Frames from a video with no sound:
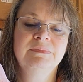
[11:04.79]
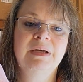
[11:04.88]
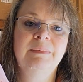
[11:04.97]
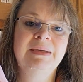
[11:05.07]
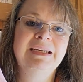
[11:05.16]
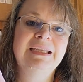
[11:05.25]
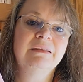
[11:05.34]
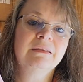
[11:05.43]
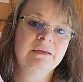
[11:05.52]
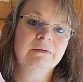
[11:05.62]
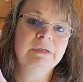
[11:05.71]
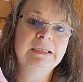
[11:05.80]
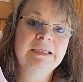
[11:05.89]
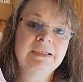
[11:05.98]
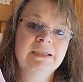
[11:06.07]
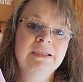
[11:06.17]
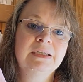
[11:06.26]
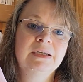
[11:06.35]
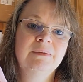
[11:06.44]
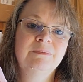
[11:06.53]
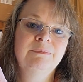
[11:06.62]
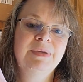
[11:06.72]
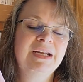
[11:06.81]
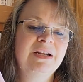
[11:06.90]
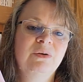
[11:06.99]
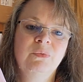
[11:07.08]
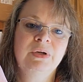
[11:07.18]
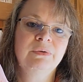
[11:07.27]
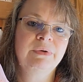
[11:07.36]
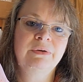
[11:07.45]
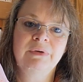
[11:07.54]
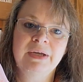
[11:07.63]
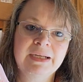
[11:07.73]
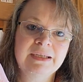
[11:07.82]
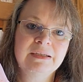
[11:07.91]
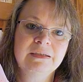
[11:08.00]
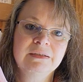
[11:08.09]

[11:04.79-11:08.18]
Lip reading: I mean, in theory, but I don't want to regret it.